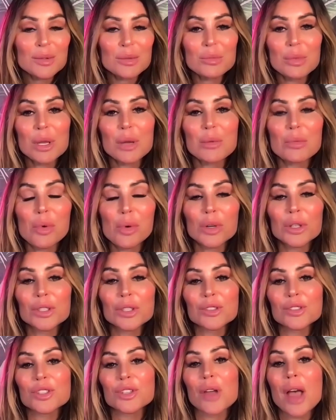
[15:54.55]
would be
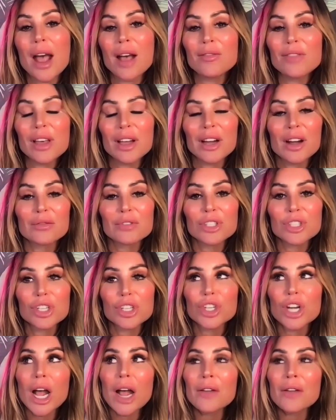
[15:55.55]
important to have that conversation.